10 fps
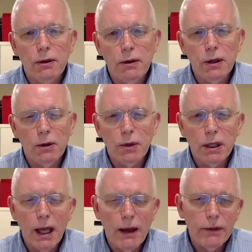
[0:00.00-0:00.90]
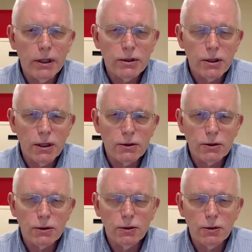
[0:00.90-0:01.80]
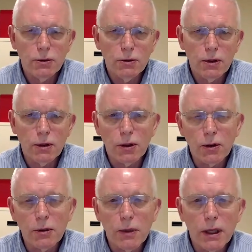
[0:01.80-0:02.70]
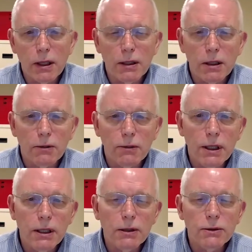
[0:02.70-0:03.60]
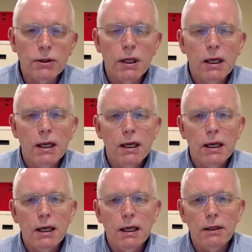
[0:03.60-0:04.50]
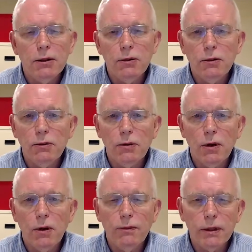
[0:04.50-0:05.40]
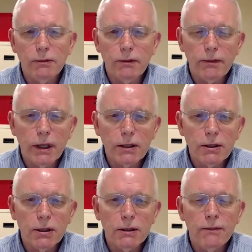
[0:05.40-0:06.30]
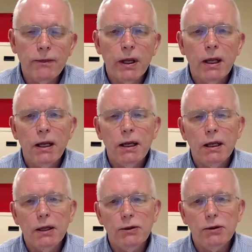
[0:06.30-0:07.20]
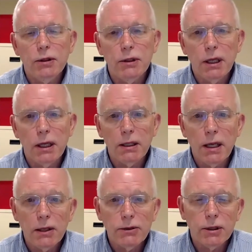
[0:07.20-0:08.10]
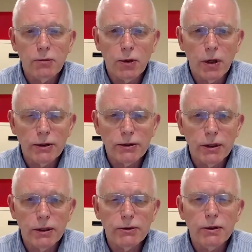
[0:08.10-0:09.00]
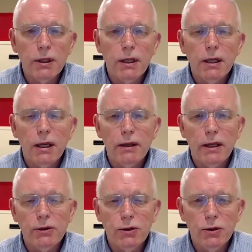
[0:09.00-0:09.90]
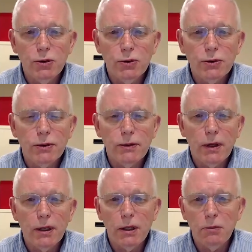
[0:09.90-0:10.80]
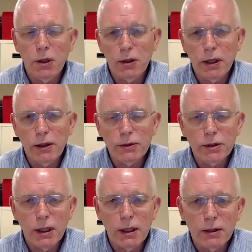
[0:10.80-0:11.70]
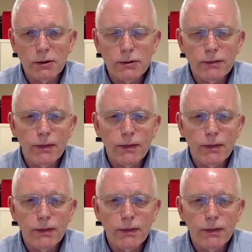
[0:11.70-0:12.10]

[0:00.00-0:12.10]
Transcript: that we have the chance to learn about in our readings and to hopefully reflect on is the diagnostic process that's used in mental health settings.